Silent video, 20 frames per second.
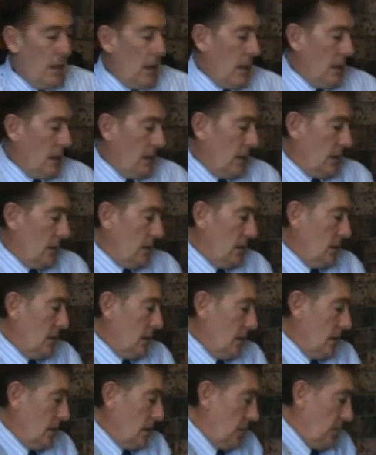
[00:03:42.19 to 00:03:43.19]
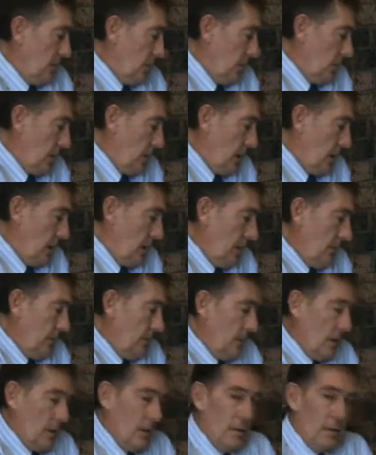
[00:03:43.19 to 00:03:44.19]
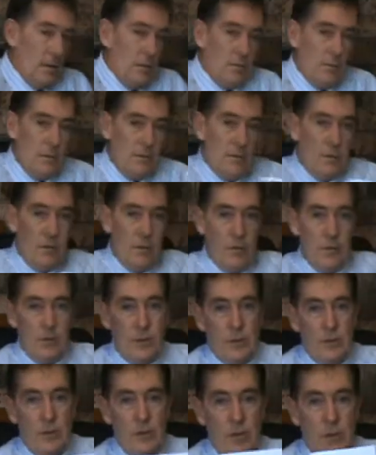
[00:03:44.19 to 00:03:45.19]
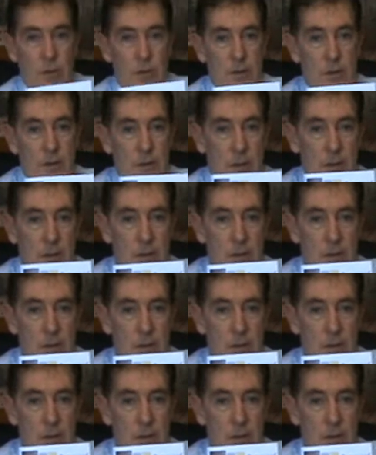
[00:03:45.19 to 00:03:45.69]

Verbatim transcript: And in the book here, which of course is called